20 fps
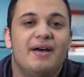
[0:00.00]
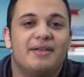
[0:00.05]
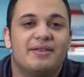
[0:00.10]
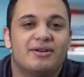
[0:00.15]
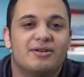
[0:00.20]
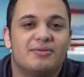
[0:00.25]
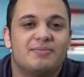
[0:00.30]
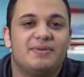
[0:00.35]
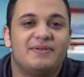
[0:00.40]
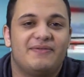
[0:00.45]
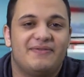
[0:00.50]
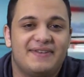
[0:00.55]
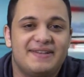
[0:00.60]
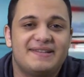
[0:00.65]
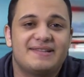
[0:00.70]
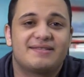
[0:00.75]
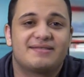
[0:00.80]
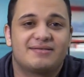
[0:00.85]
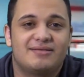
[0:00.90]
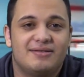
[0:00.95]
There will be
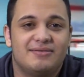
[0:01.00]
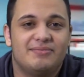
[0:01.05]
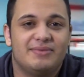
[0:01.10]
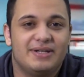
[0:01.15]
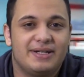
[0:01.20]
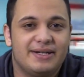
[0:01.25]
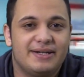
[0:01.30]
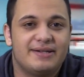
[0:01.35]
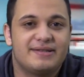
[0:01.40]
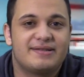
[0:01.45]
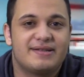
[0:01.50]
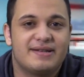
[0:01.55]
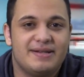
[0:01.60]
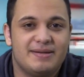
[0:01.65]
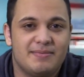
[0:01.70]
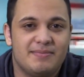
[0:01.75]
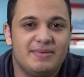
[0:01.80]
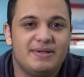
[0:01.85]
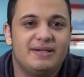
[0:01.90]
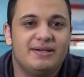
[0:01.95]
physics club meetings
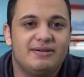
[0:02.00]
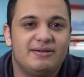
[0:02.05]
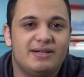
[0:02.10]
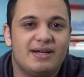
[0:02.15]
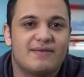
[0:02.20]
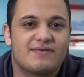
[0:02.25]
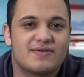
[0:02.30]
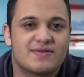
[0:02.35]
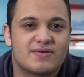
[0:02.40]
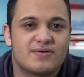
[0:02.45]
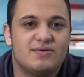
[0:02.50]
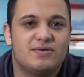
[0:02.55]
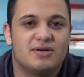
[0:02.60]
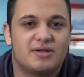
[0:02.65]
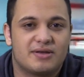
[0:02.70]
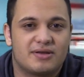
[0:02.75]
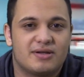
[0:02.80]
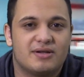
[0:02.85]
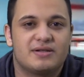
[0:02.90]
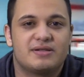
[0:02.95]
immediately after school
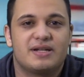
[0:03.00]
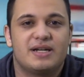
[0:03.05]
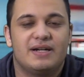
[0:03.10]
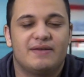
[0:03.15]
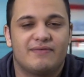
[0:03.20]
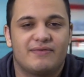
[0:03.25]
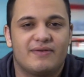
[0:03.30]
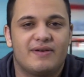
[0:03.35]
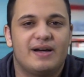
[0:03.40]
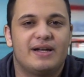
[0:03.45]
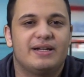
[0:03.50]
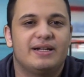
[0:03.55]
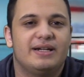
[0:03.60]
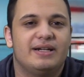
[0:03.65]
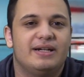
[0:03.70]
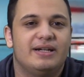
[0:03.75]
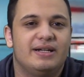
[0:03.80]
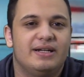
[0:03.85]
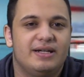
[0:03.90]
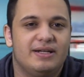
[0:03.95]
on Thursday and
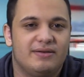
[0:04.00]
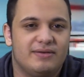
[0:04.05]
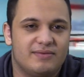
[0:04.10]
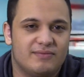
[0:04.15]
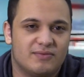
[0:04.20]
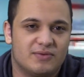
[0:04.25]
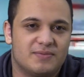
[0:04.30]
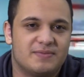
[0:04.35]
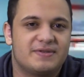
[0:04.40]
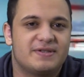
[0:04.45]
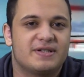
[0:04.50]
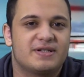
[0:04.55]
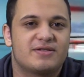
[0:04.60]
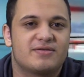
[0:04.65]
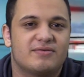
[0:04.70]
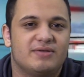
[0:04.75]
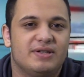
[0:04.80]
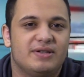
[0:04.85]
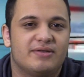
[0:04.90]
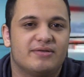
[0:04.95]
Friday in room
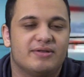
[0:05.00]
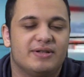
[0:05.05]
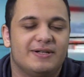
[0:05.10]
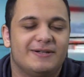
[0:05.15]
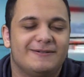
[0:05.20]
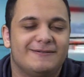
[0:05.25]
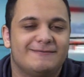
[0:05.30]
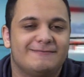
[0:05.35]
623.